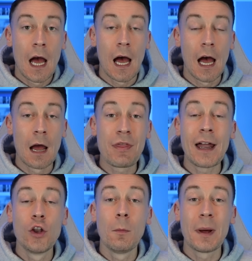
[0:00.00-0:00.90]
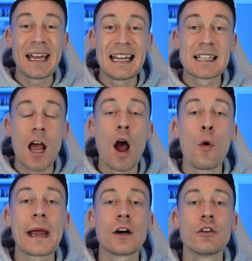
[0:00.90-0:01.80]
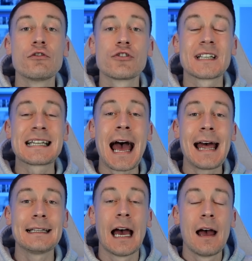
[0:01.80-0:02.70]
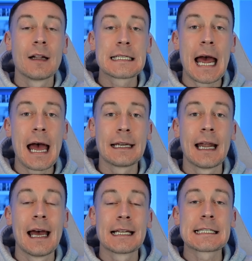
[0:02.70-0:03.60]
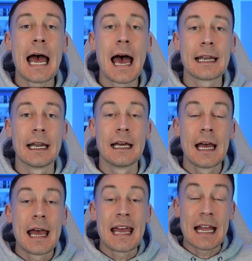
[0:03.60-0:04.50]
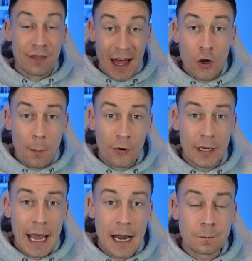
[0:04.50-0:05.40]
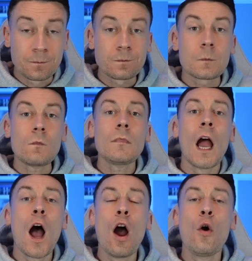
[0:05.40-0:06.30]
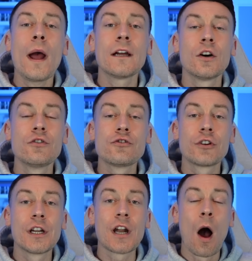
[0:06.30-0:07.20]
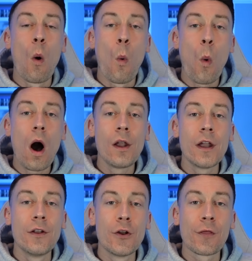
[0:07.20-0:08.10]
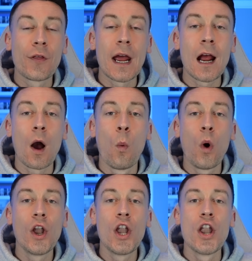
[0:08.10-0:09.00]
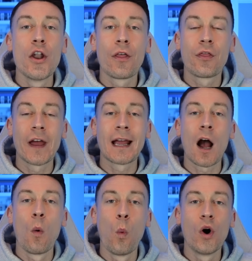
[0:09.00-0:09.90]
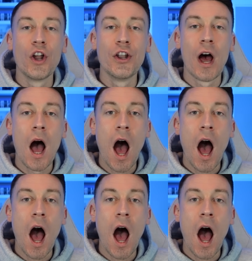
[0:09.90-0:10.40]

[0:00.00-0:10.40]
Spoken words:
That number is 0800 10 10 10. That number again, 0800 1 0 1 0 1